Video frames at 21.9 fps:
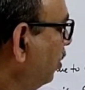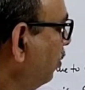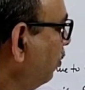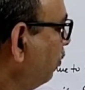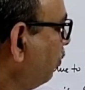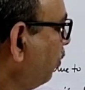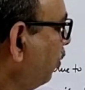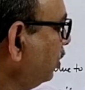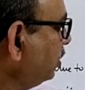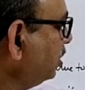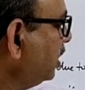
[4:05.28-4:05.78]

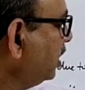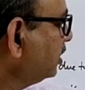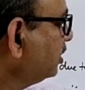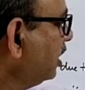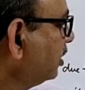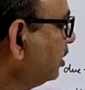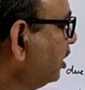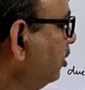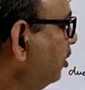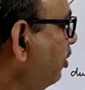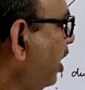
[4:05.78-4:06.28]
force
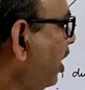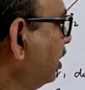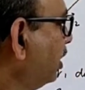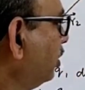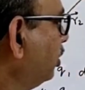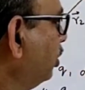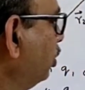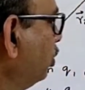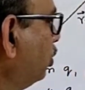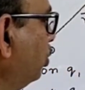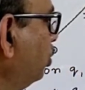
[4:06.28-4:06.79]
exerted by
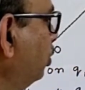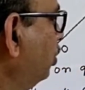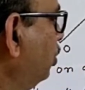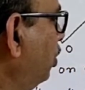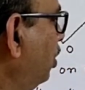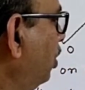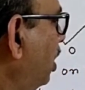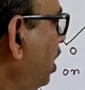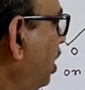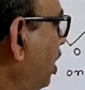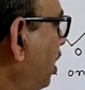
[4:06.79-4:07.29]
Q2
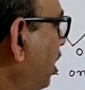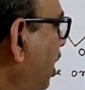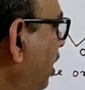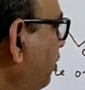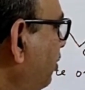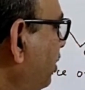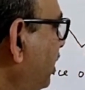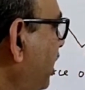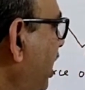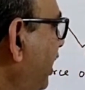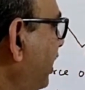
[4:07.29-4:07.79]
have
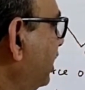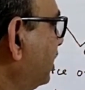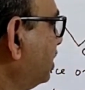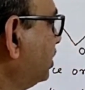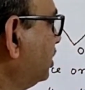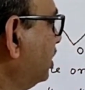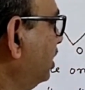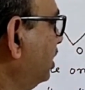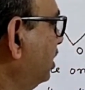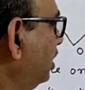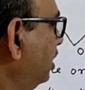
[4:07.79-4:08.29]
the
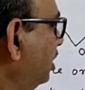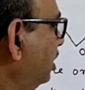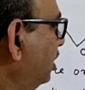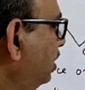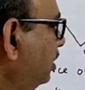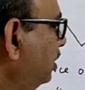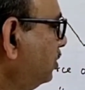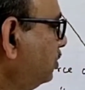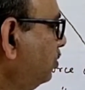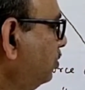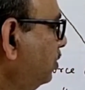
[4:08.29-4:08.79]
direction
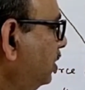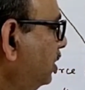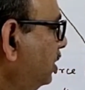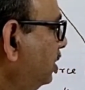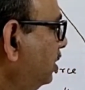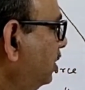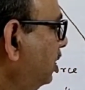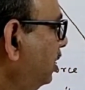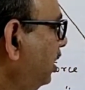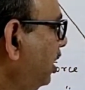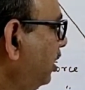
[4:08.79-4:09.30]
this one,
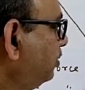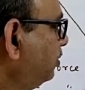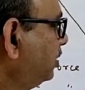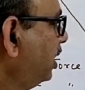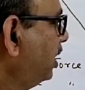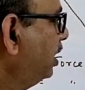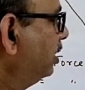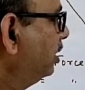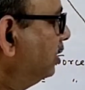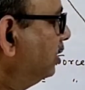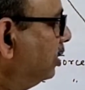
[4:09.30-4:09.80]
left
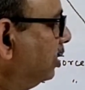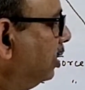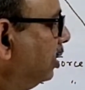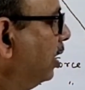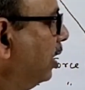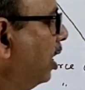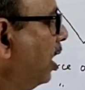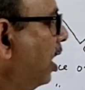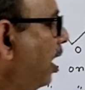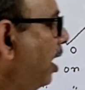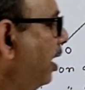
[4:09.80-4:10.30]
side,
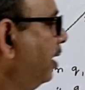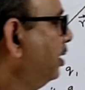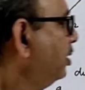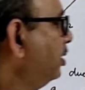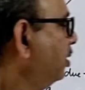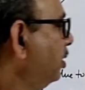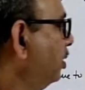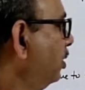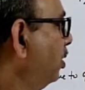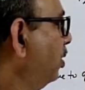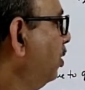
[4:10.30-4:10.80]

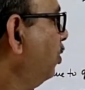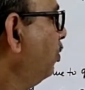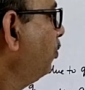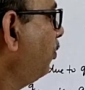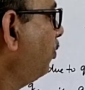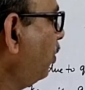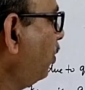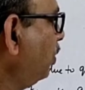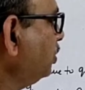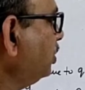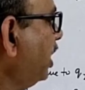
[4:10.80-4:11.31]
and
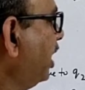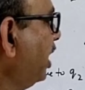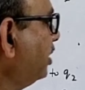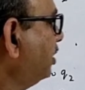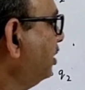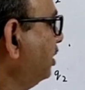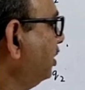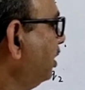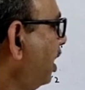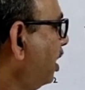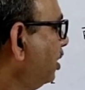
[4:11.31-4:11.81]
force
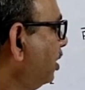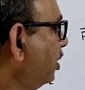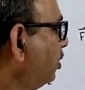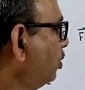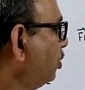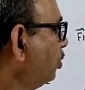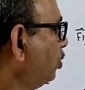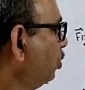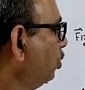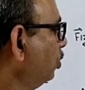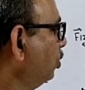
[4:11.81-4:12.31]
acting
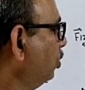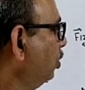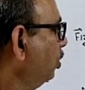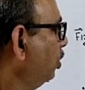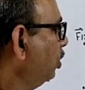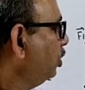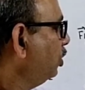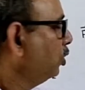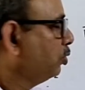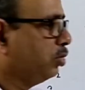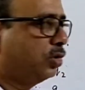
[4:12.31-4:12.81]
on 2
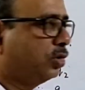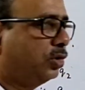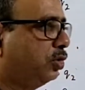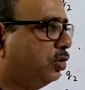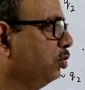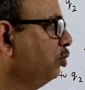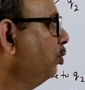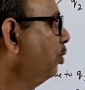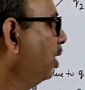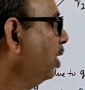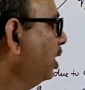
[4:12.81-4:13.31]
due to
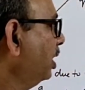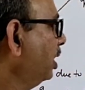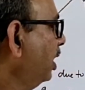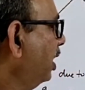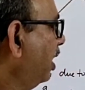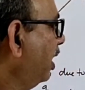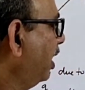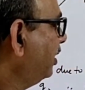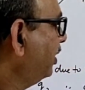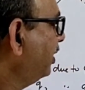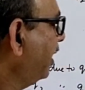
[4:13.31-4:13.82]

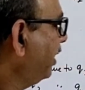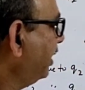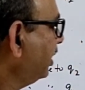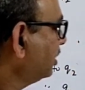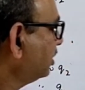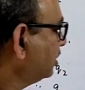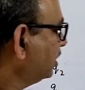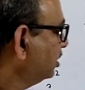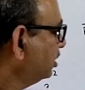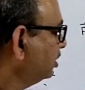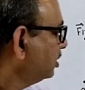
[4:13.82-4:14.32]
Q1 have
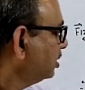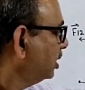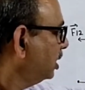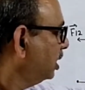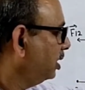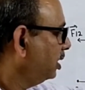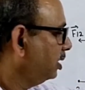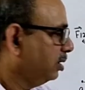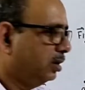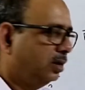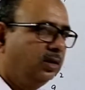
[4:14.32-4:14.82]
directions
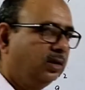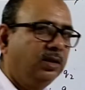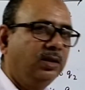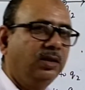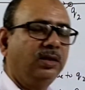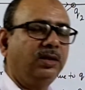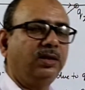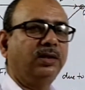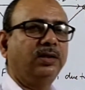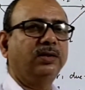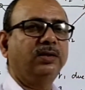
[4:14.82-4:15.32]
in
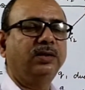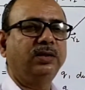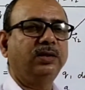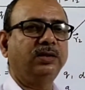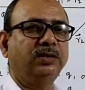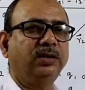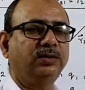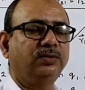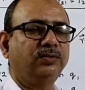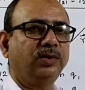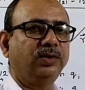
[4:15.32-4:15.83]
here, in
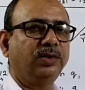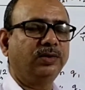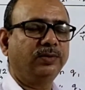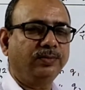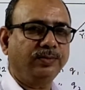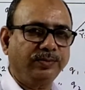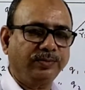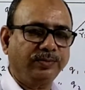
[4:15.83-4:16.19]
this way.